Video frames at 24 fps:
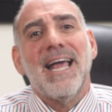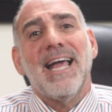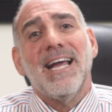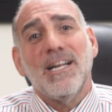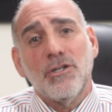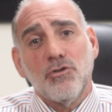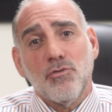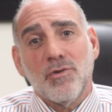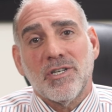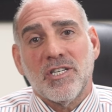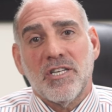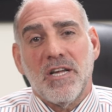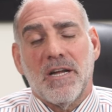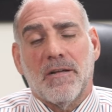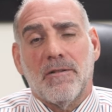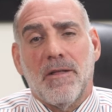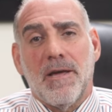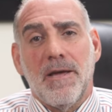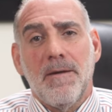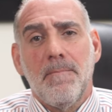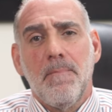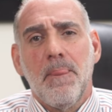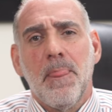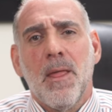
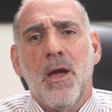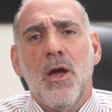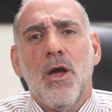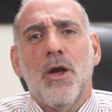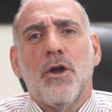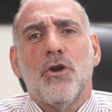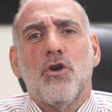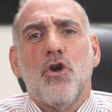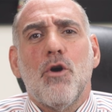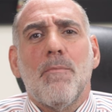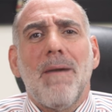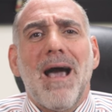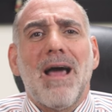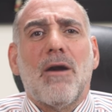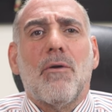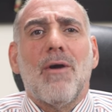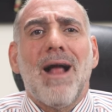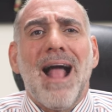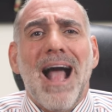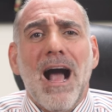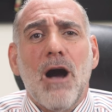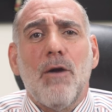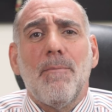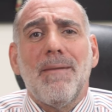Interestingly, no matter
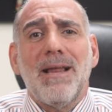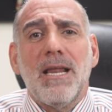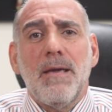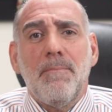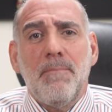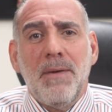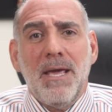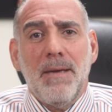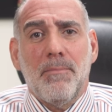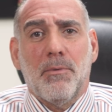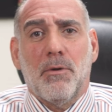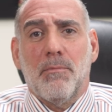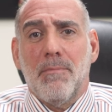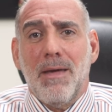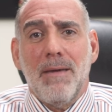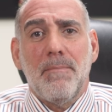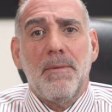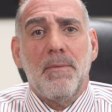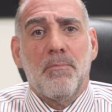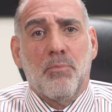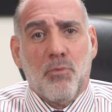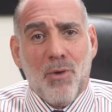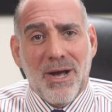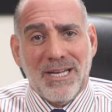how many people may
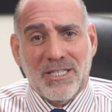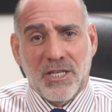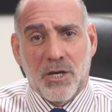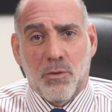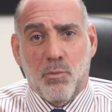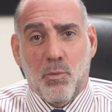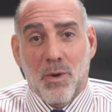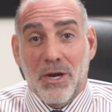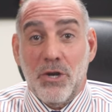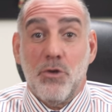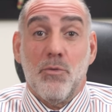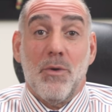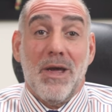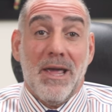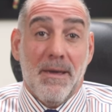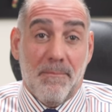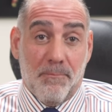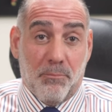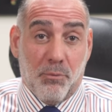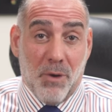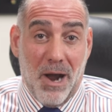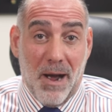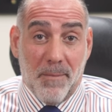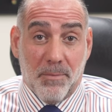be present when you
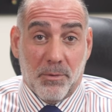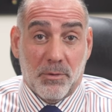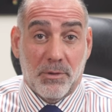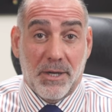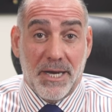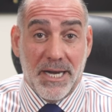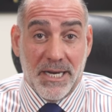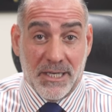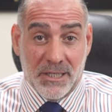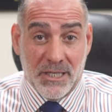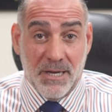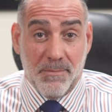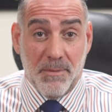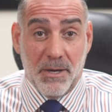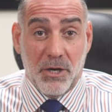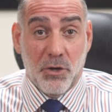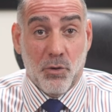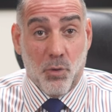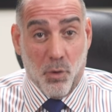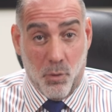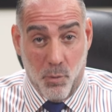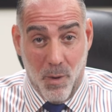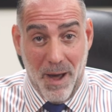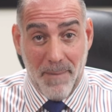improperly
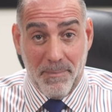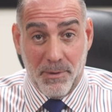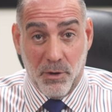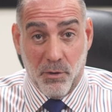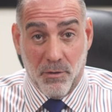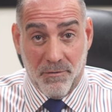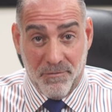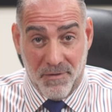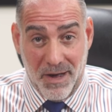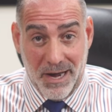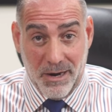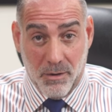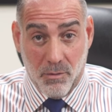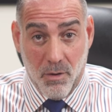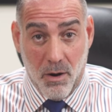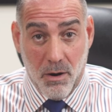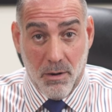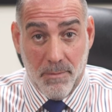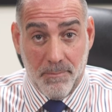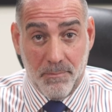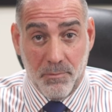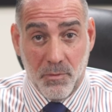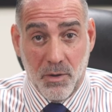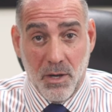exhibit your weapon or
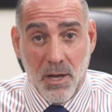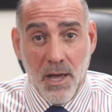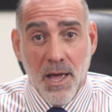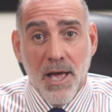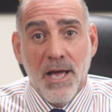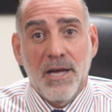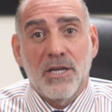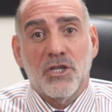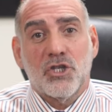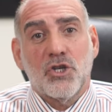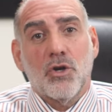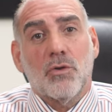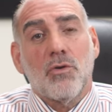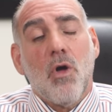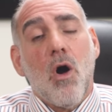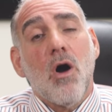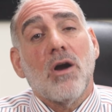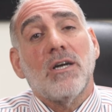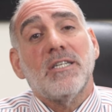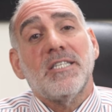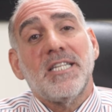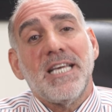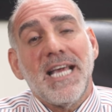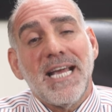firearm, so
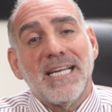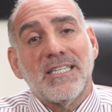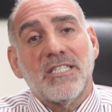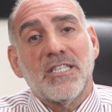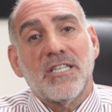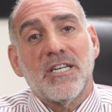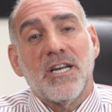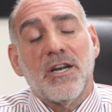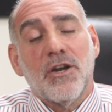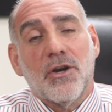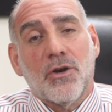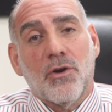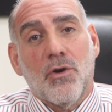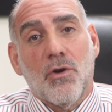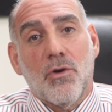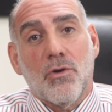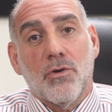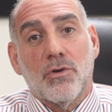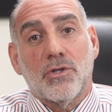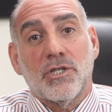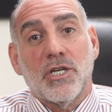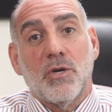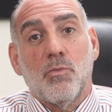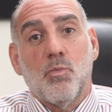long as the incident
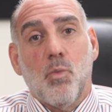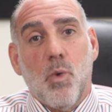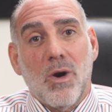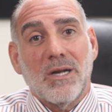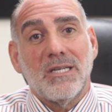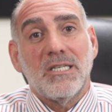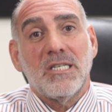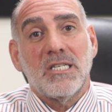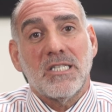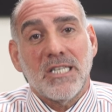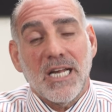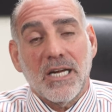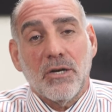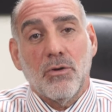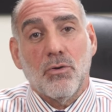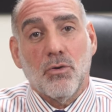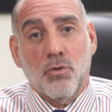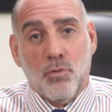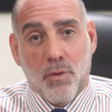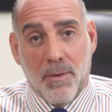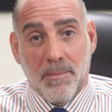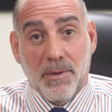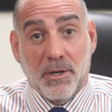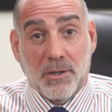occurs in one single
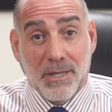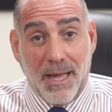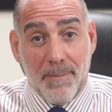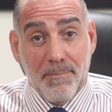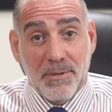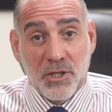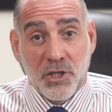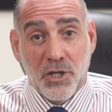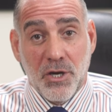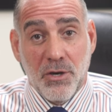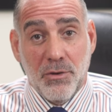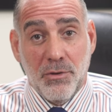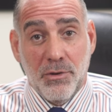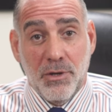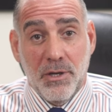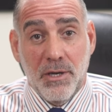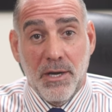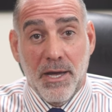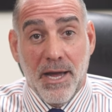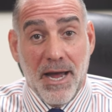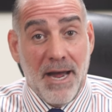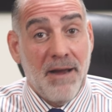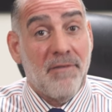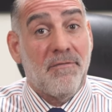criminal episode,
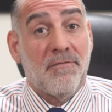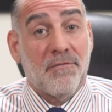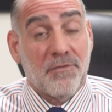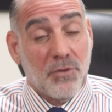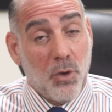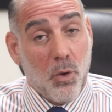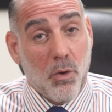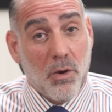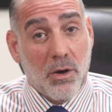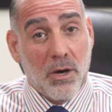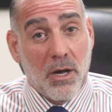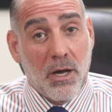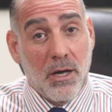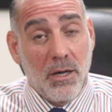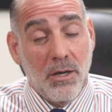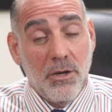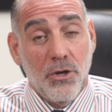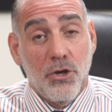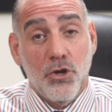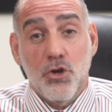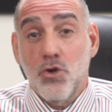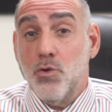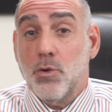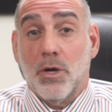in Florida,
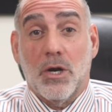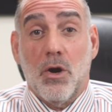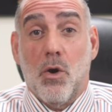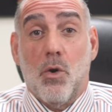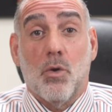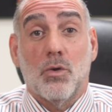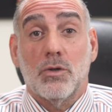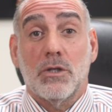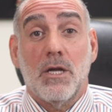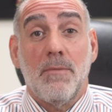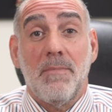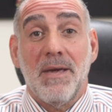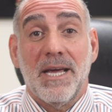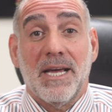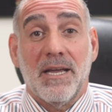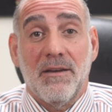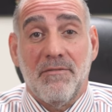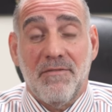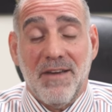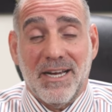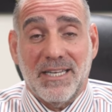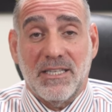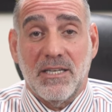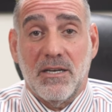you can only be
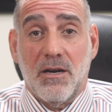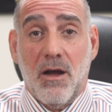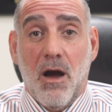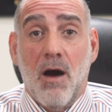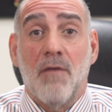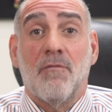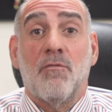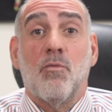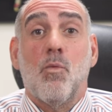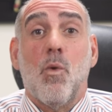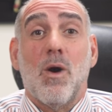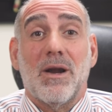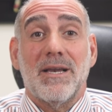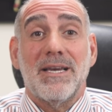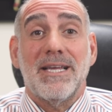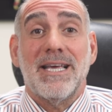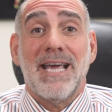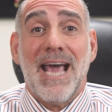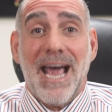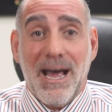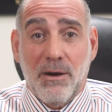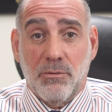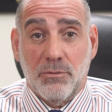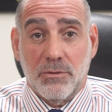convicted of one
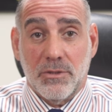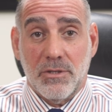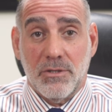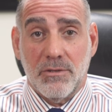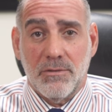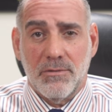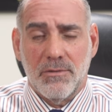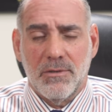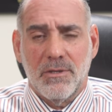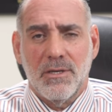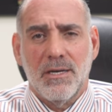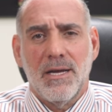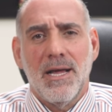count.